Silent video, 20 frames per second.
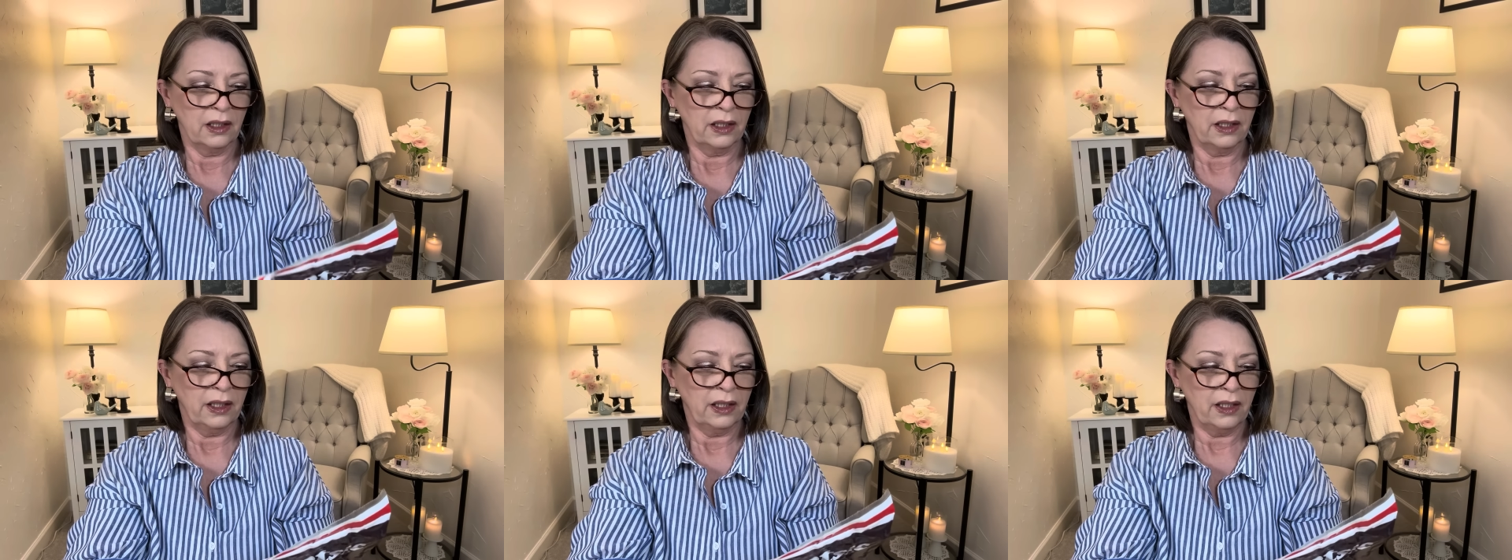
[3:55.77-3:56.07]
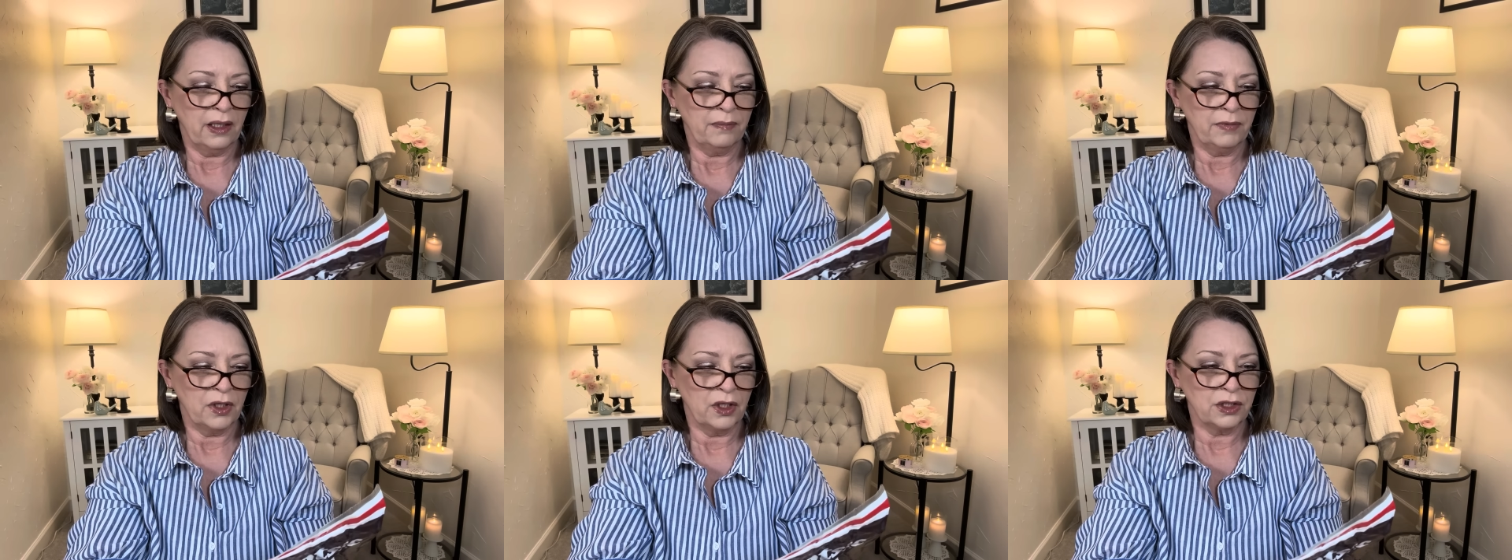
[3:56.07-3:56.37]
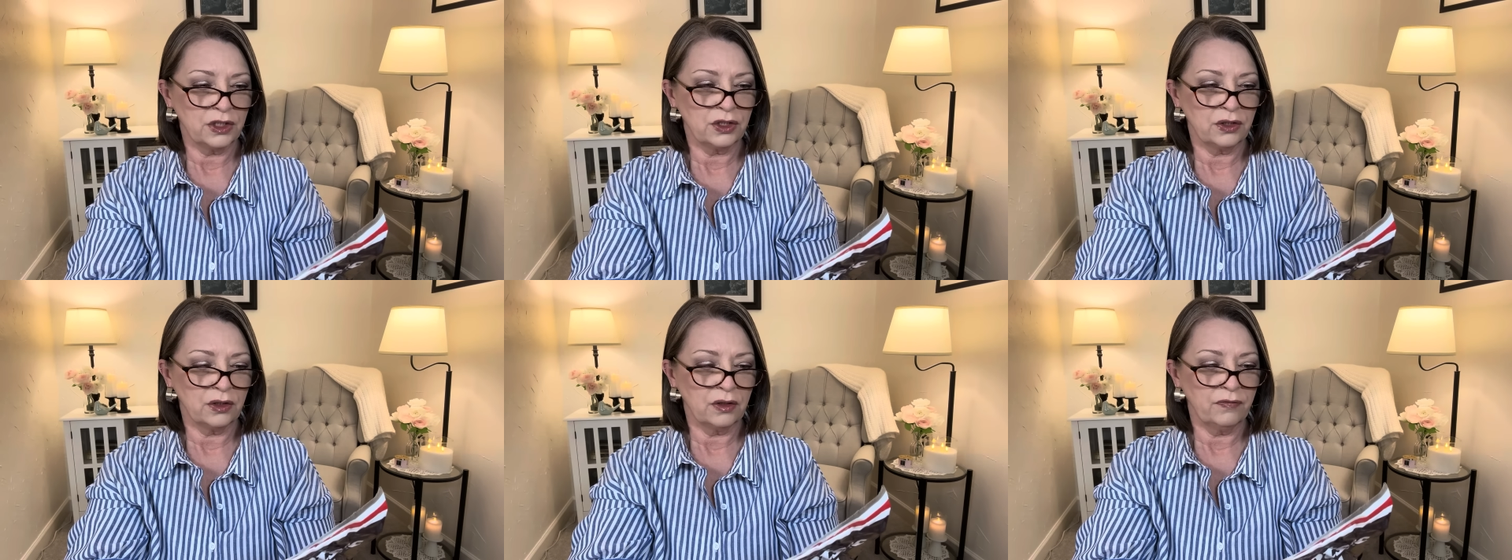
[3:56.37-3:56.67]
and I'm
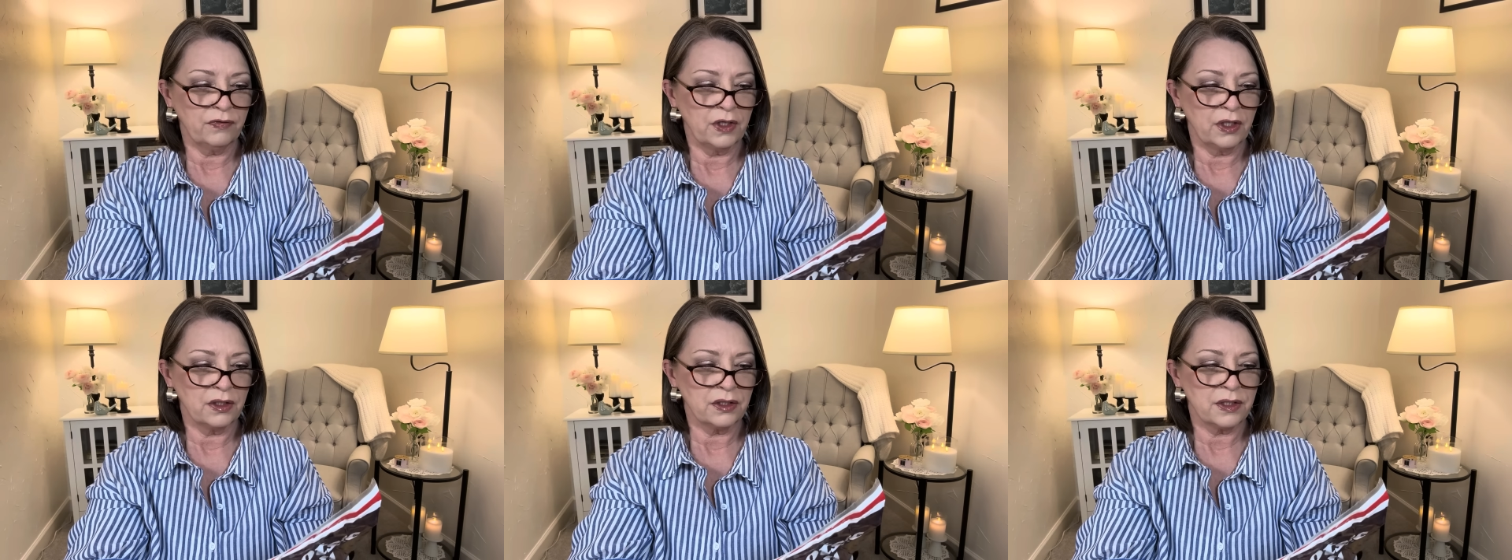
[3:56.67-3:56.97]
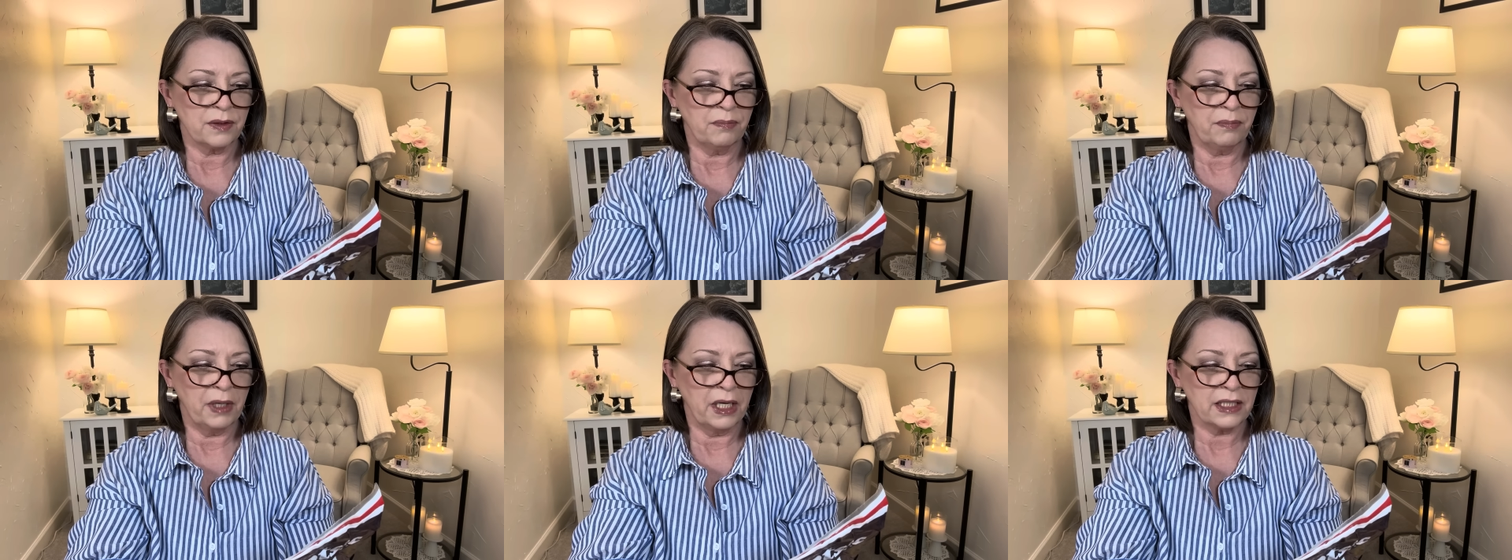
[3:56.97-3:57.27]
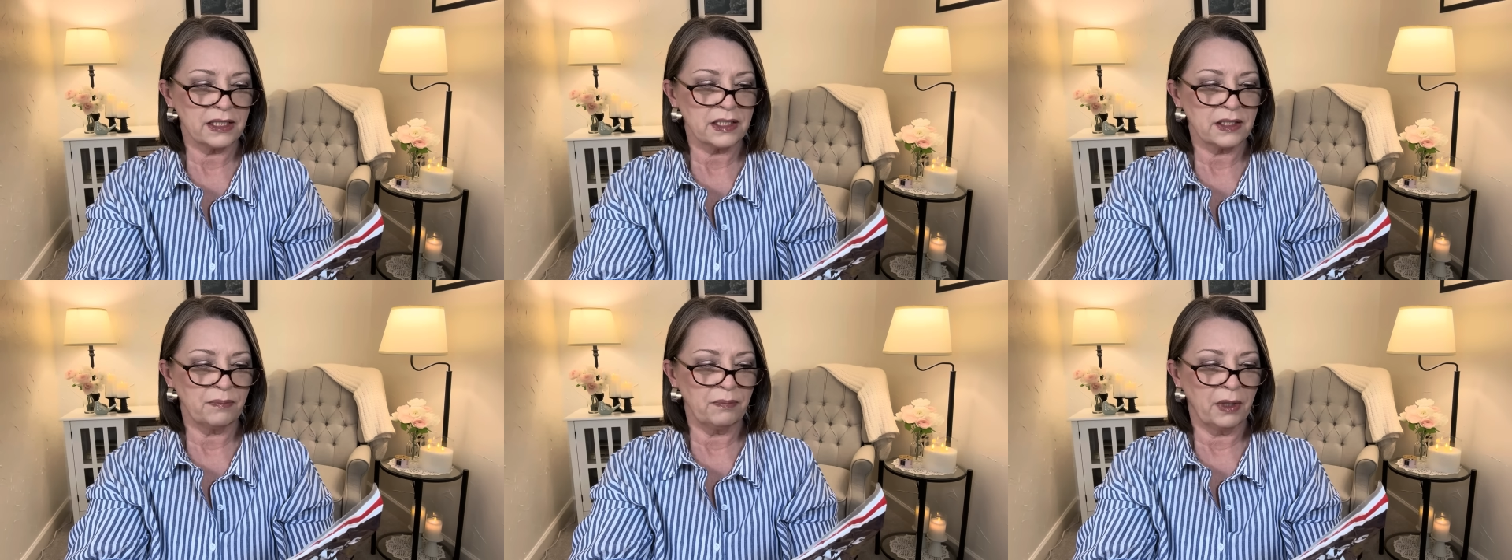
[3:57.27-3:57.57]
not sure if there's a
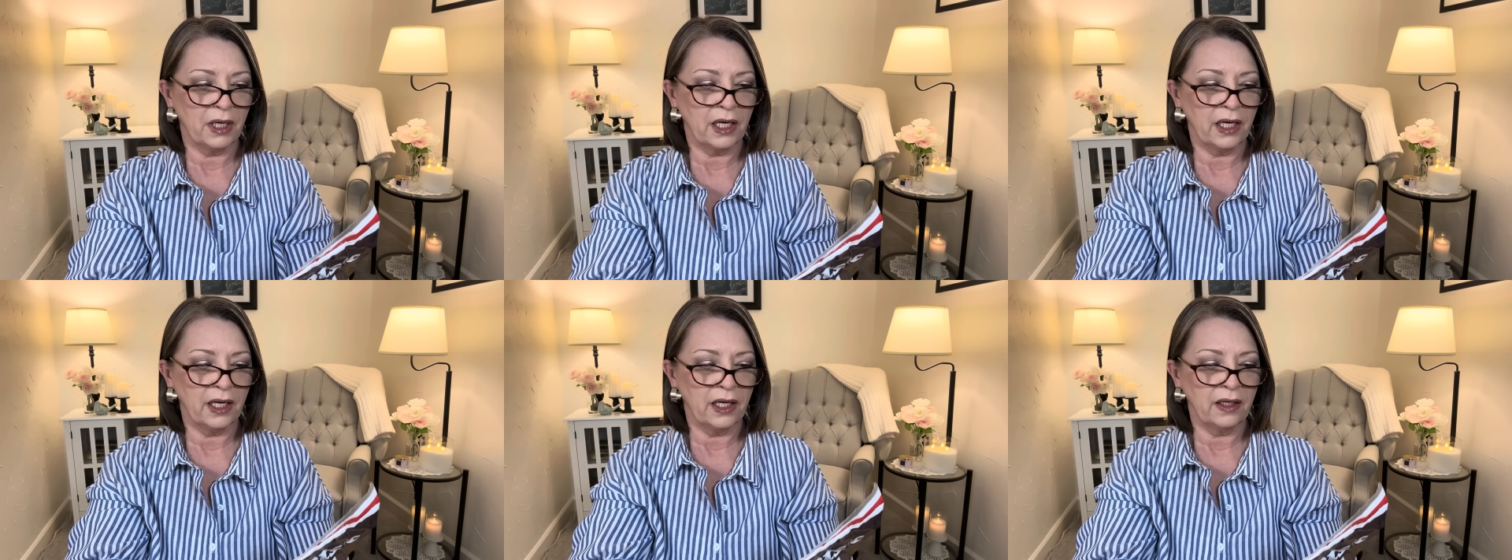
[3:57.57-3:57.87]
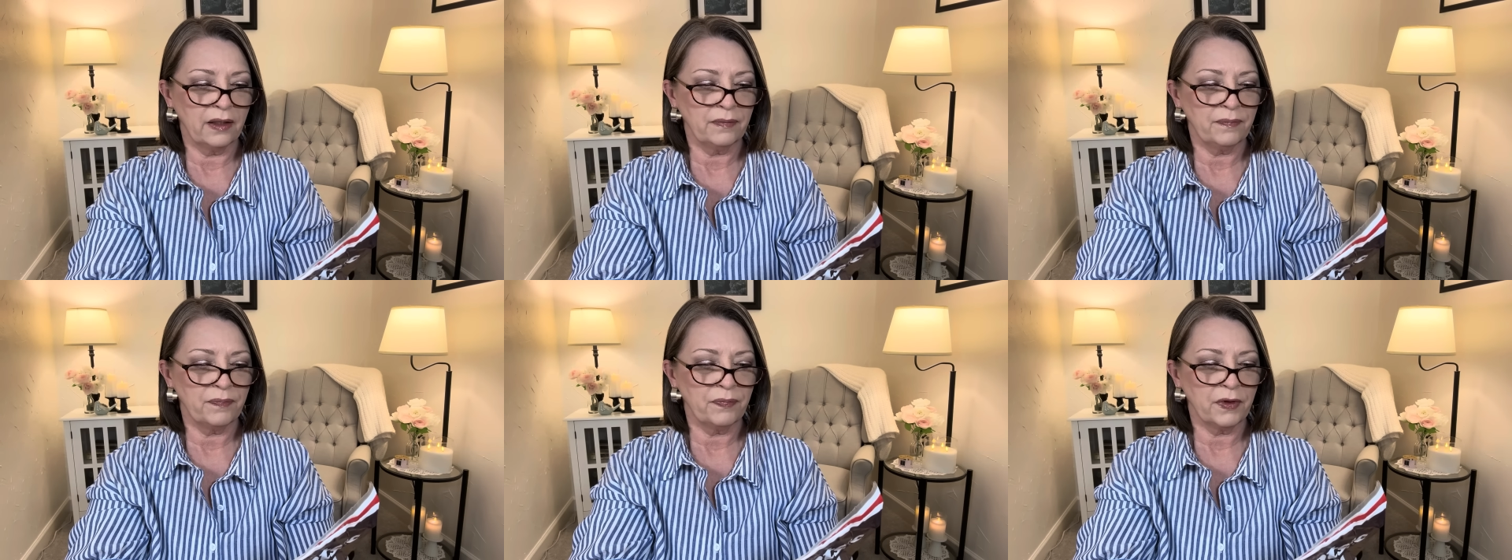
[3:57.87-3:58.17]
Best Buy.